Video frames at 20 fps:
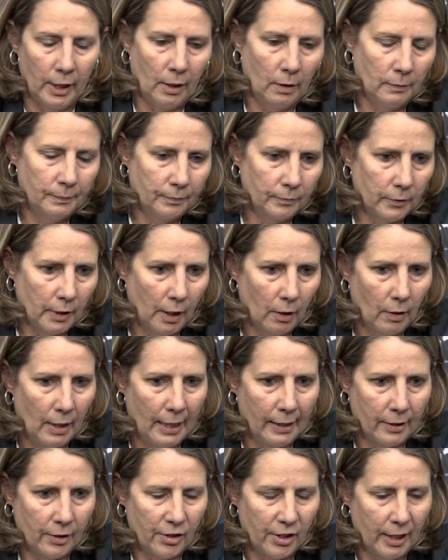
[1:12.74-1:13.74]
Well, you know,
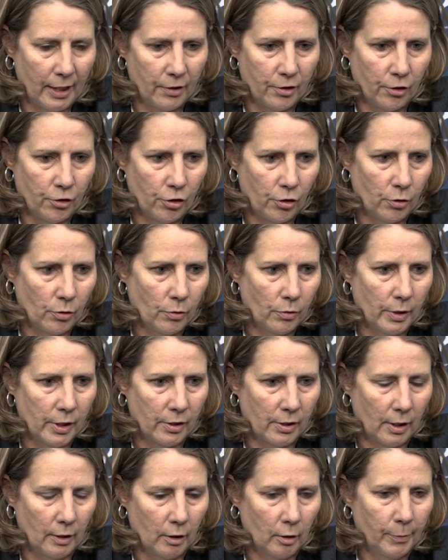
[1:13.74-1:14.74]
Odyssey as a two
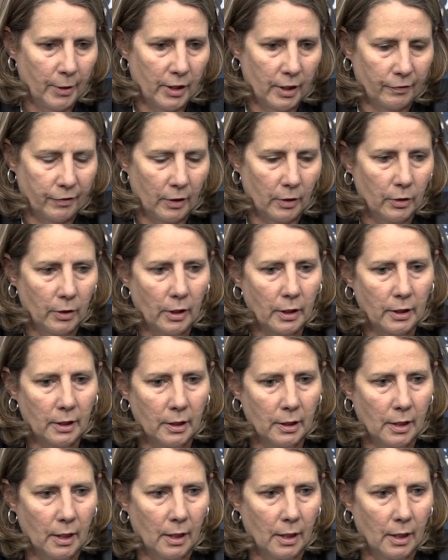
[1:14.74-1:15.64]
is a little bit different look.